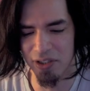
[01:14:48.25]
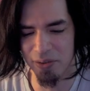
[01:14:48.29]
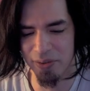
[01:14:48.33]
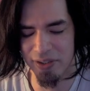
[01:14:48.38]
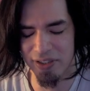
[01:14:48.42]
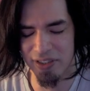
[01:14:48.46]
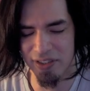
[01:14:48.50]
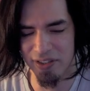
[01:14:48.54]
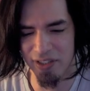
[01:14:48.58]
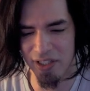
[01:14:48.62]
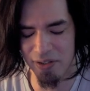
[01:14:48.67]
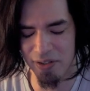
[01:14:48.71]
and
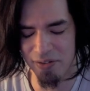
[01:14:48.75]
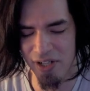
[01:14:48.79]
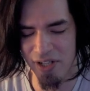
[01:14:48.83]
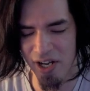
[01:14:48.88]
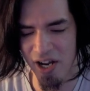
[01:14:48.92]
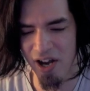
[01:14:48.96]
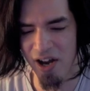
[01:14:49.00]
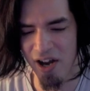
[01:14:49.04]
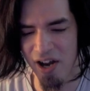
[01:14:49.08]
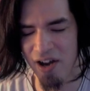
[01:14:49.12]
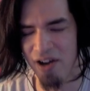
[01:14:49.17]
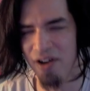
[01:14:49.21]
you know
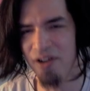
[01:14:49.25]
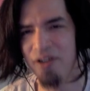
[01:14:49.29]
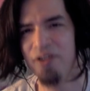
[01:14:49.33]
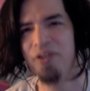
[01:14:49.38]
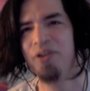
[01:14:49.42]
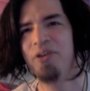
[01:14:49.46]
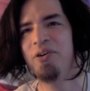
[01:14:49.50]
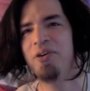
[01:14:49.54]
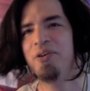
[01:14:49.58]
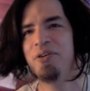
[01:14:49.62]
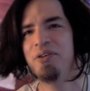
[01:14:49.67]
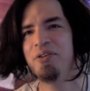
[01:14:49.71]

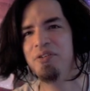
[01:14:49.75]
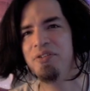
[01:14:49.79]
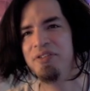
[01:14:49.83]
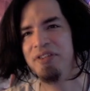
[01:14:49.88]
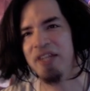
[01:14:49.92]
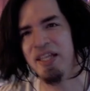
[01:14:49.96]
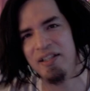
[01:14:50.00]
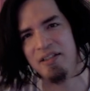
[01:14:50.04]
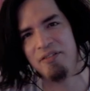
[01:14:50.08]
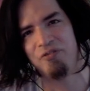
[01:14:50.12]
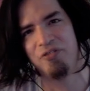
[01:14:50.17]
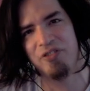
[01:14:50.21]
no!
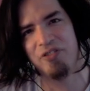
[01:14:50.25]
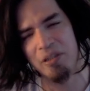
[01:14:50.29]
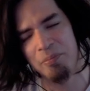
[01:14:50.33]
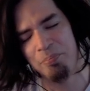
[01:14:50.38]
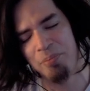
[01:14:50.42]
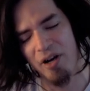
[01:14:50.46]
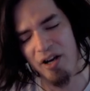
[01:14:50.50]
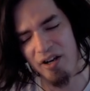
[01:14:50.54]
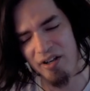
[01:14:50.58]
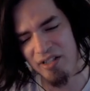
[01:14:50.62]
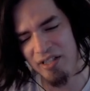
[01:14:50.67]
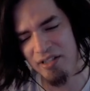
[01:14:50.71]
Thank you for the
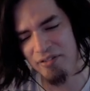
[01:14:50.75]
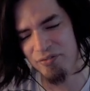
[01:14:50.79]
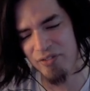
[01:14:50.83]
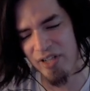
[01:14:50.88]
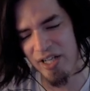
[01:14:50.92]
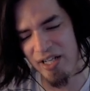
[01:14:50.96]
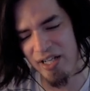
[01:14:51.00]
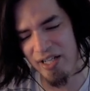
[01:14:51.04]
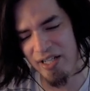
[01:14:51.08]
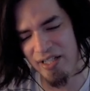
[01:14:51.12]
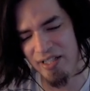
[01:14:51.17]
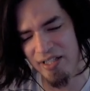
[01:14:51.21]
party
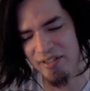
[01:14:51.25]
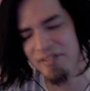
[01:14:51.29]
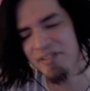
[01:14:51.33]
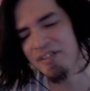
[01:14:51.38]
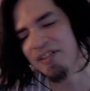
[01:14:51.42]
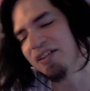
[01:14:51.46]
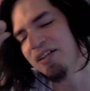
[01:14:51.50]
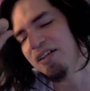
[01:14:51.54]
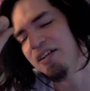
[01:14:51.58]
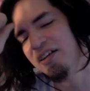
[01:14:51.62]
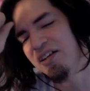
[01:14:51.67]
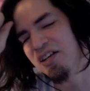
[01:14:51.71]
raid!
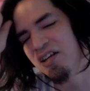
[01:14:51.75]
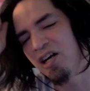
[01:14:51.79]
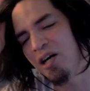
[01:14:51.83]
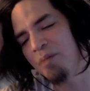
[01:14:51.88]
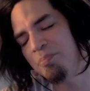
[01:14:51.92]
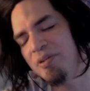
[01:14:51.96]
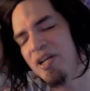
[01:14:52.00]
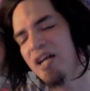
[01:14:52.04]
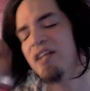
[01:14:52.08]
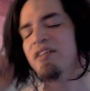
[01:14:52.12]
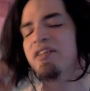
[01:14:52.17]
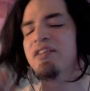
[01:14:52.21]

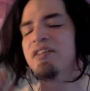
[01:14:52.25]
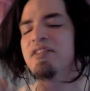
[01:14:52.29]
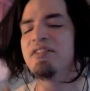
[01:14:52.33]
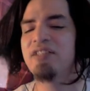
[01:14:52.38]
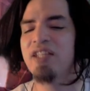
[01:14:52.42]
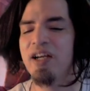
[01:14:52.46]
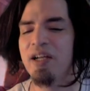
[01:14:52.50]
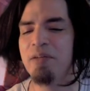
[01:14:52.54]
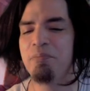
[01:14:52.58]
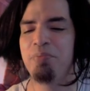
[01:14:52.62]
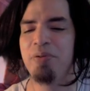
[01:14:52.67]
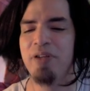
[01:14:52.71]
Hope you had a good
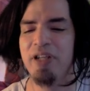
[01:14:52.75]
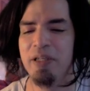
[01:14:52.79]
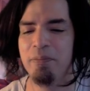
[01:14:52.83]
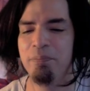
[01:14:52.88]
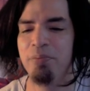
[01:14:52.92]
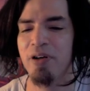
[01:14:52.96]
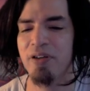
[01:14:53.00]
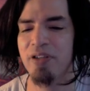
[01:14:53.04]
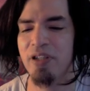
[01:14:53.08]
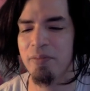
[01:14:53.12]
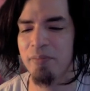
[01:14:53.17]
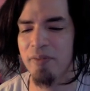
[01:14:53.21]
time playing
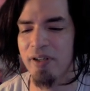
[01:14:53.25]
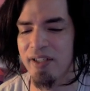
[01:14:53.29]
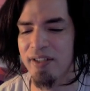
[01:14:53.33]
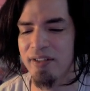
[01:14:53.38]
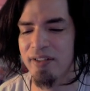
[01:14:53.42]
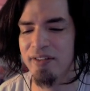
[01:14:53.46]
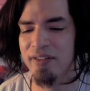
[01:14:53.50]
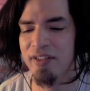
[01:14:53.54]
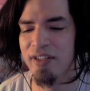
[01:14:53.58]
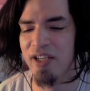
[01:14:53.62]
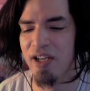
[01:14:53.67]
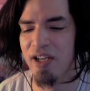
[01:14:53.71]
Pokemon